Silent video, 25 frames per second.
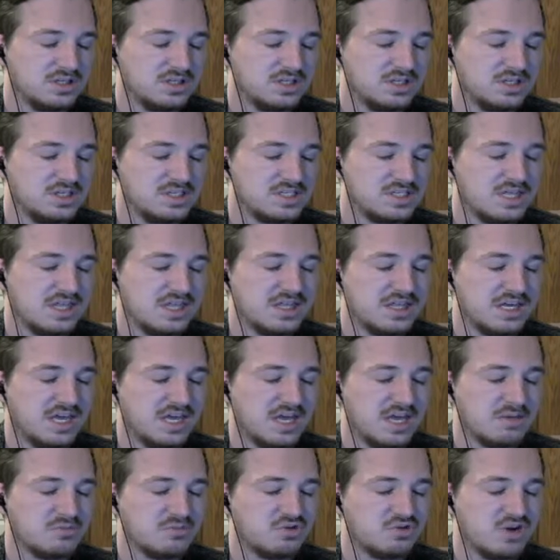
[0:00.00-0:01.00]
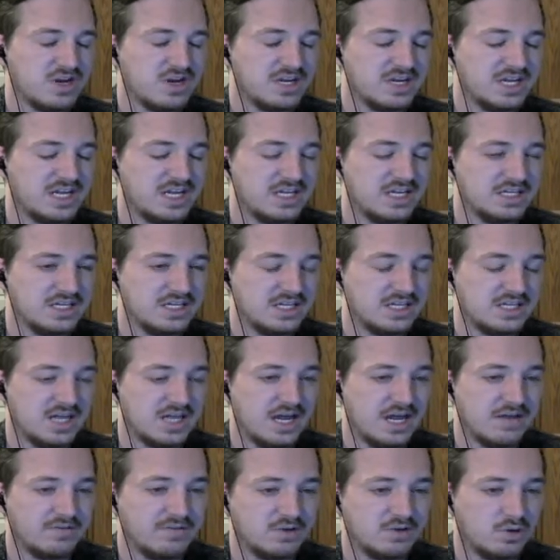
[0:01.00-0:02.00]
Is that the game trying to hint at that I
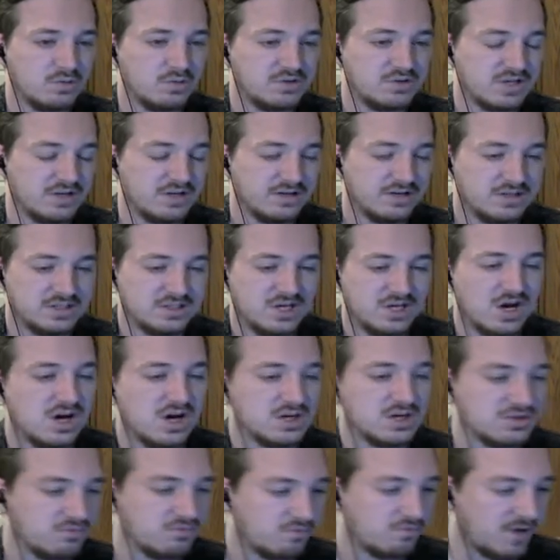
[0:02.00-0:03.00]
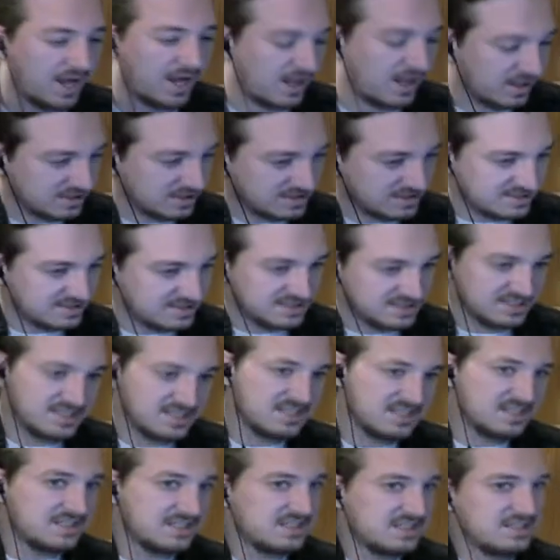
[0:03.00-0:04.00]
have to go talk to Ralis?
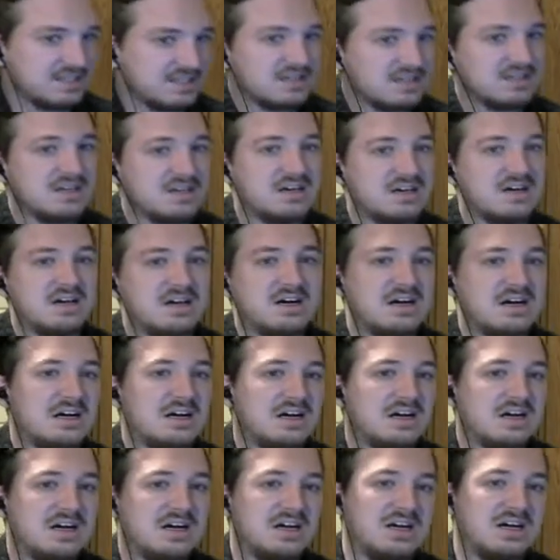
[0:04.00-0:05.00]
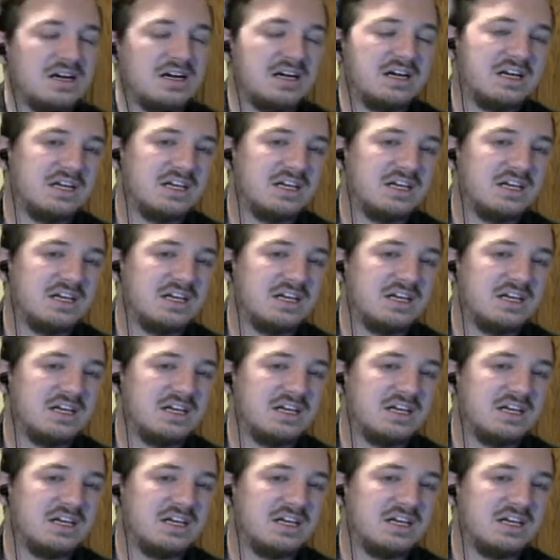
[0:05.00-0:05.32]
Ah. Uh,